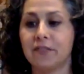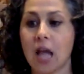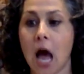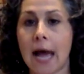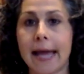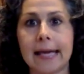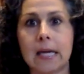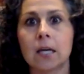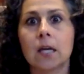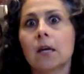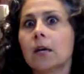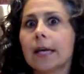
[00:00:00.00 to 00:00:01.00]
like
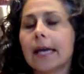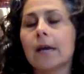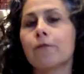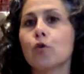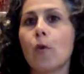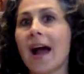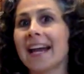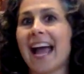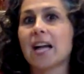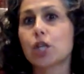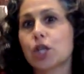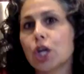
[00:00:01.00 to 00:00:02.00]
if you want to
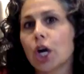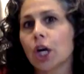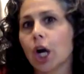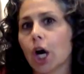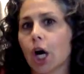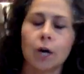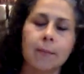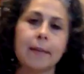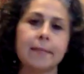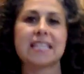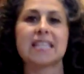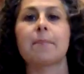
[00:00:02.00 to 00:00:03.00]
add sugar or
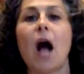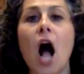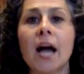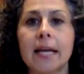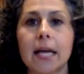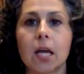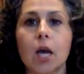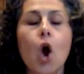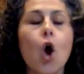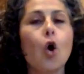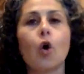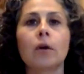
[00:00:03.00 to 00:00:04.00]
maybe some honey
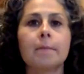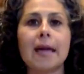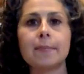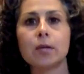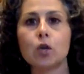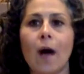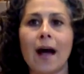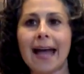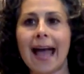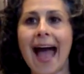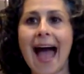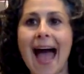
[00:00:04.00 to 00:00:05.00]
or maybe you want to
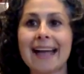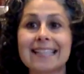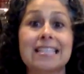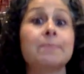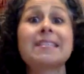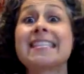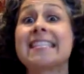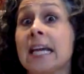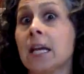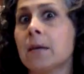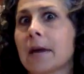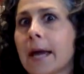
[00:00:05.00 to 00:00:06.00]
add some
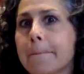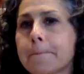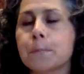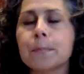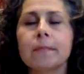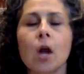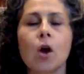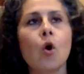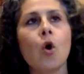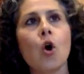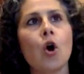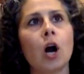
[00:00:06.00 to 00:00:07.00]
cinnamon
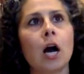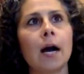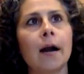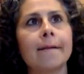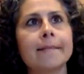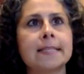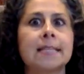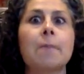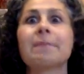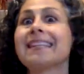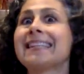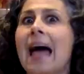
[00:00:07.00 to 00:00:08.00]
or
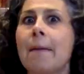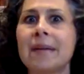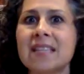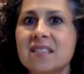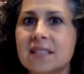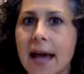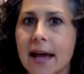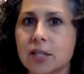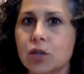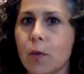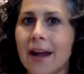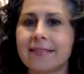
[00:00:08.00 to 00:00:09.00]
some lemon
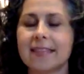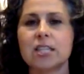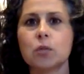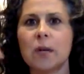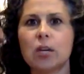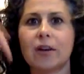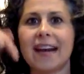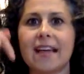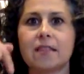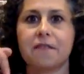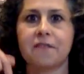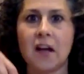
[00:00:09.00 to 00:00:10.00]
zest, right? This is when you can
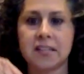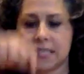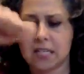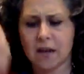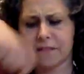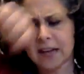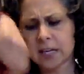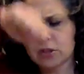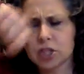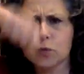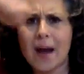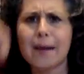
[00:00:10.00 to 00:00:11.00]
add the fun stuff and you
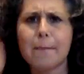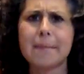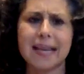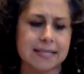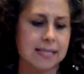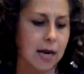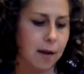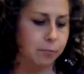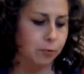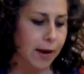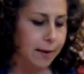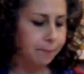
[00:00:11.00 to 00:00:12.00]
just want to mix it up,
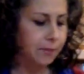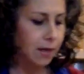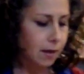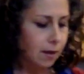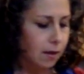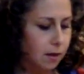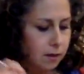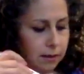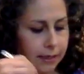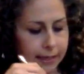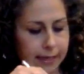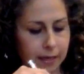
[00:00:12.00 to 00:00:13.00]
right?
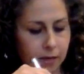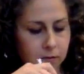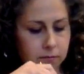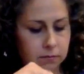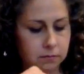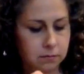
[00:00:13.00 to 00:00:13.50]
Now,